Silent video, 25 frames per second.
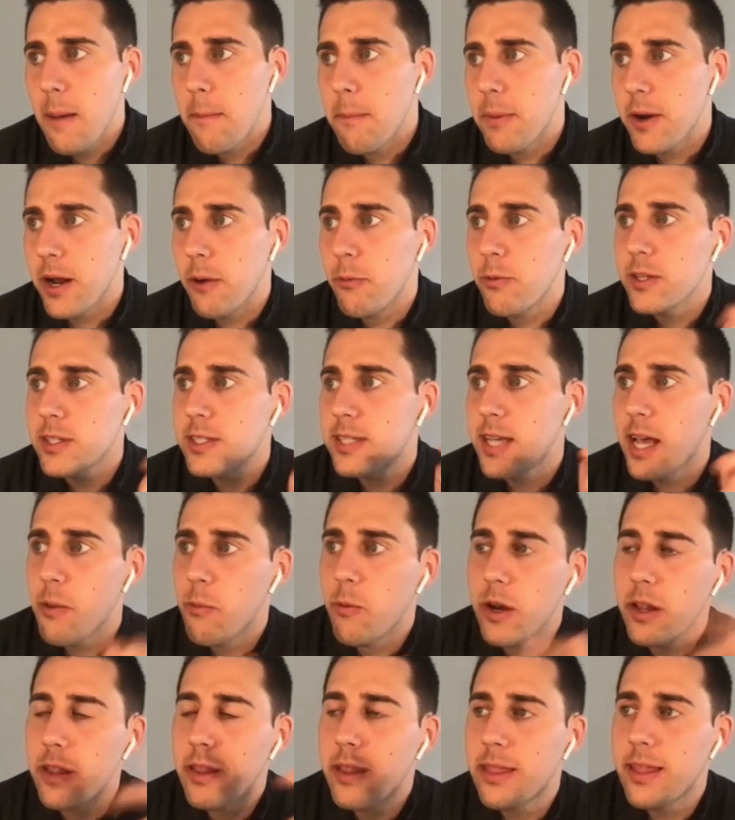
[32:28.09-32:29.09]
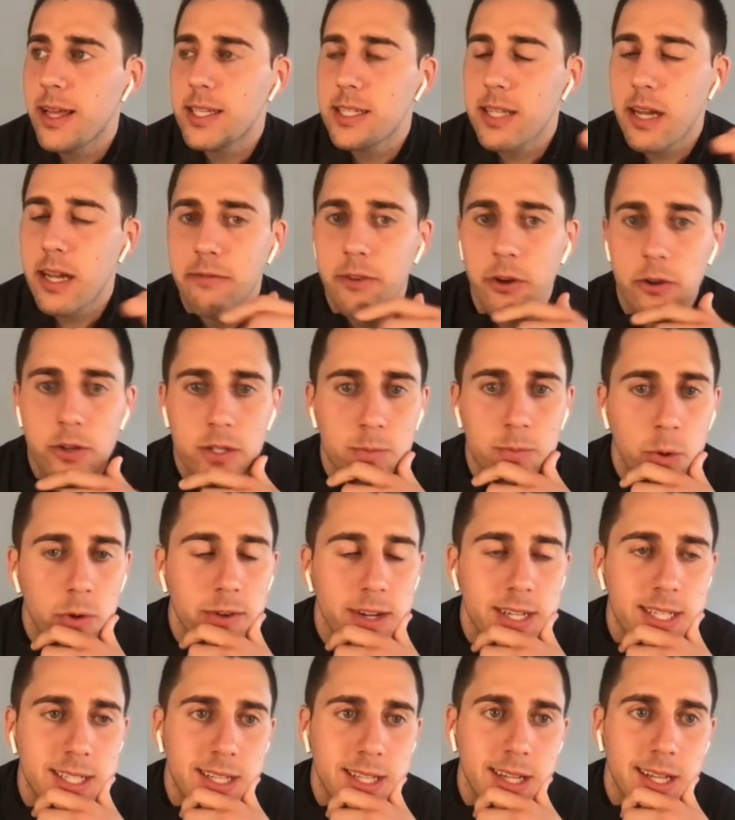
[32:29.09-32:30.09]
But I will say one of the things that I've noticed more
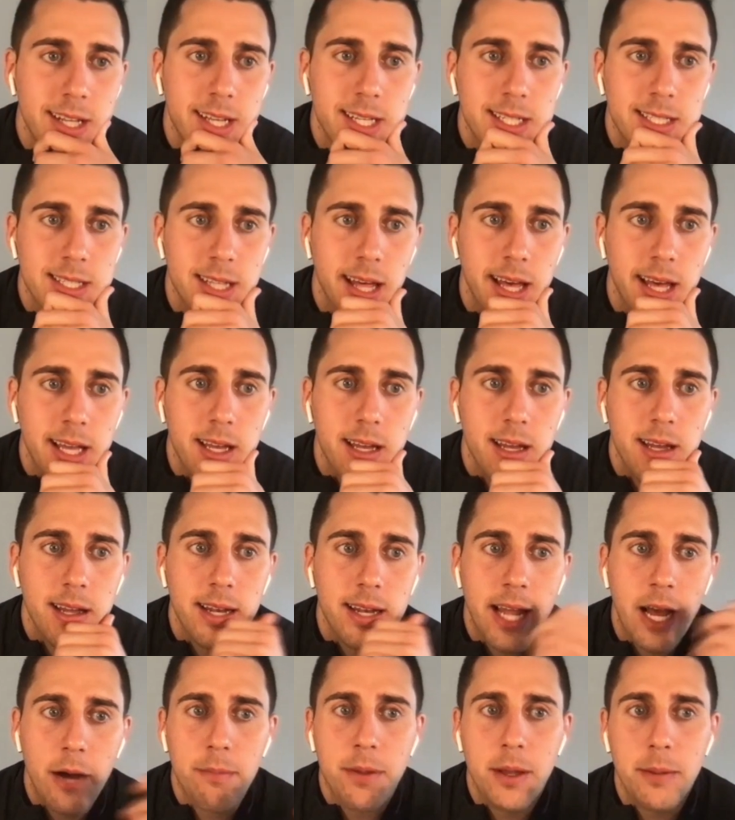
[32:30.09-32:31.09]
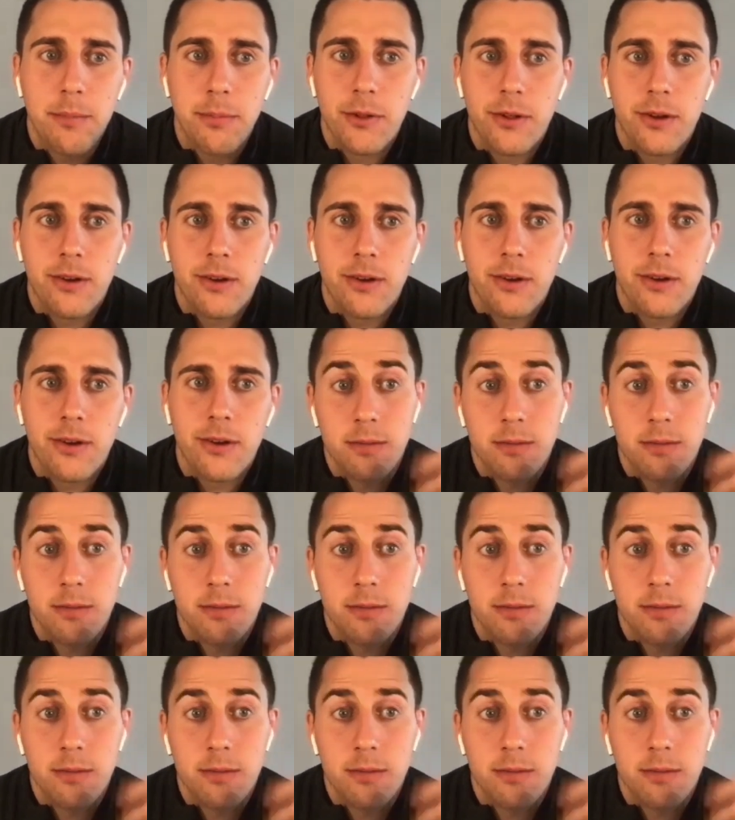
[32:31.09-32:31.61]
recently is like now people are